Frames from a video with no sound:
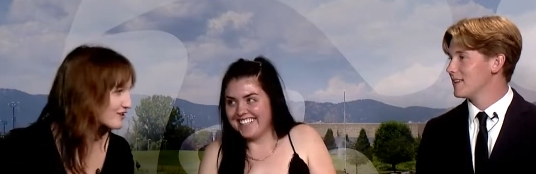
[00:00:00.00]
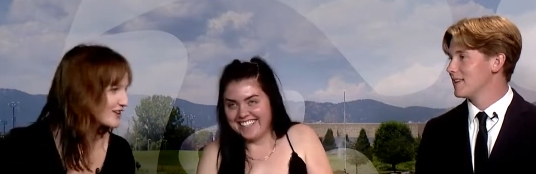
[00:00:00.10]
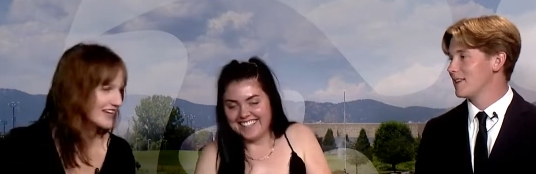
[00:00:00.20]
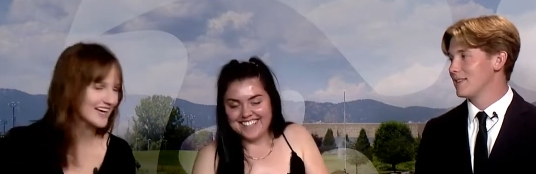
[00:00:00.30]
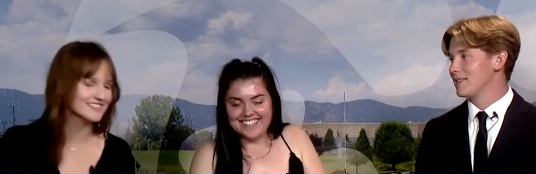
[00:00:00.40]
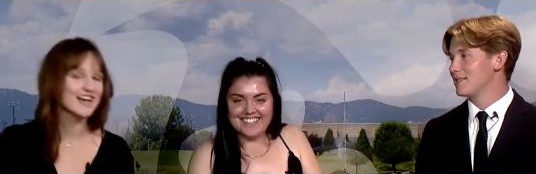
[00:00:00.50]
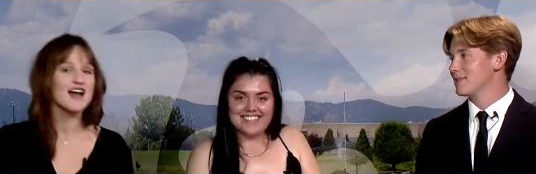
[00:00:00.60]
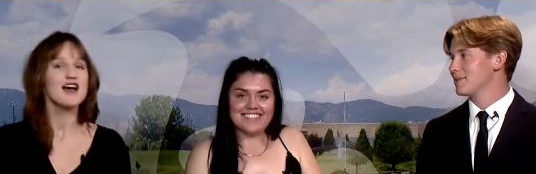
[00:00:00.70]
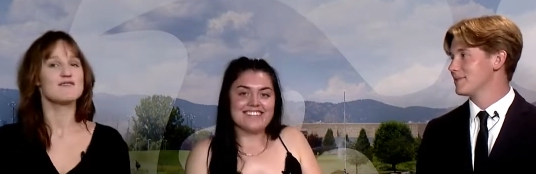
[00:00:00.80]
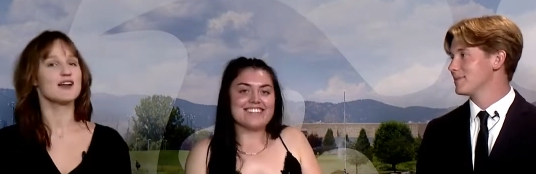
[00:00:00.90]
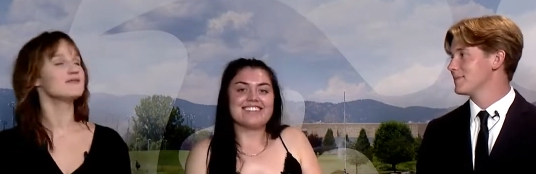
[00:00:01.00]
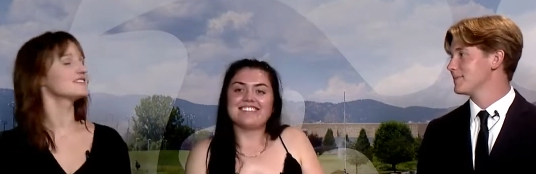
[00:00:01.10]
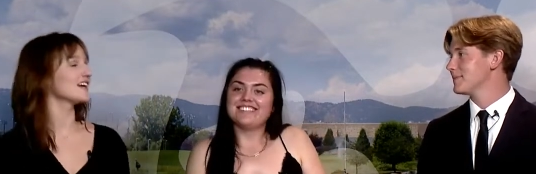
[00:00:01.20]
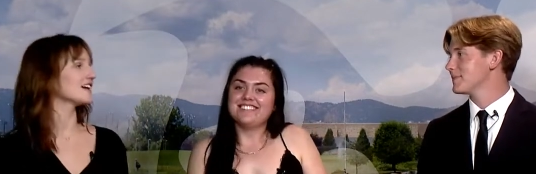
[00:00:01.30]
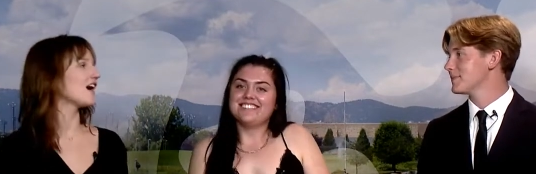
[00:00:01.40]
Speaker 1: true case. But I'm
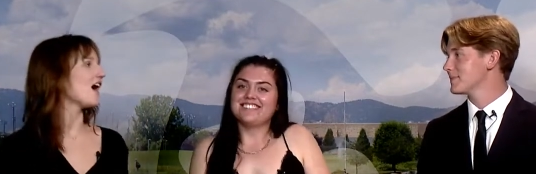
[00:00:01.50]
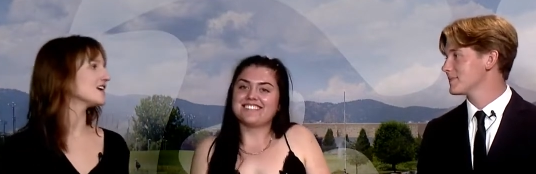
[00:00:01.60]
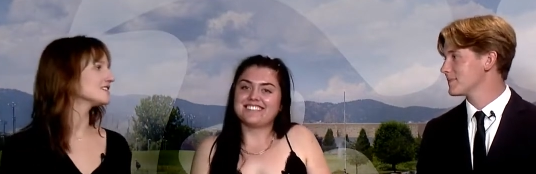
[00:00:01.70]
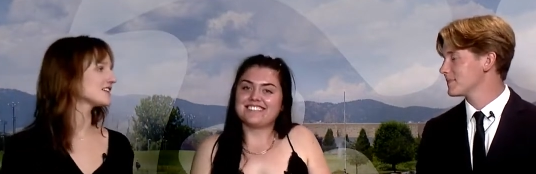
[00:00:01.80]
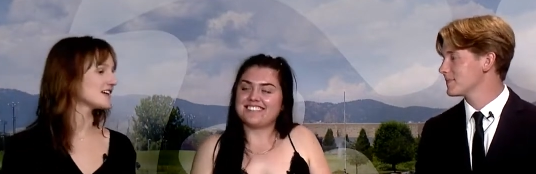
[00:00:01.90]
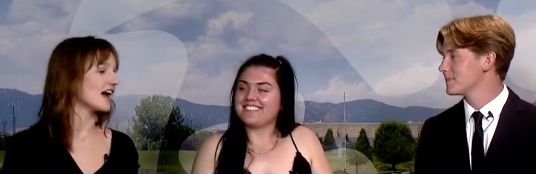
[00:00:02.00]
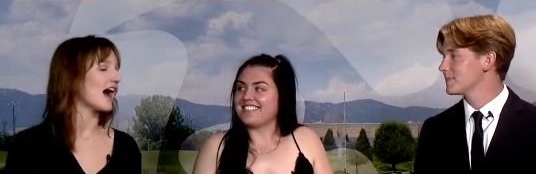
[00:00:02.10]
saying, honestly,